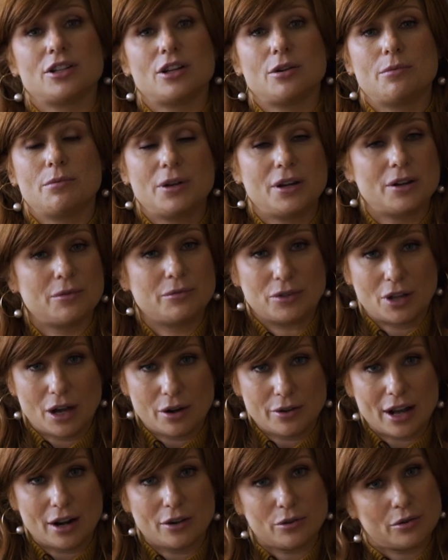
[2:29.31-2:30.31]
to
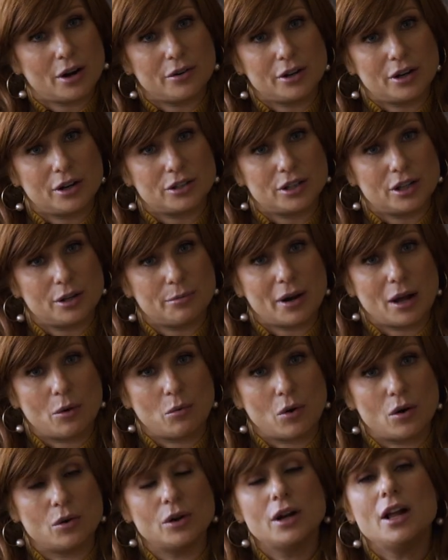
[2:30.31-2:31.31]
go down the road here too, but I
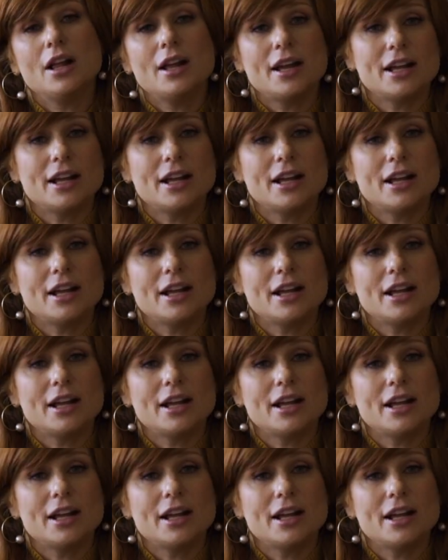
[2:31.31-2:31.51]
won't.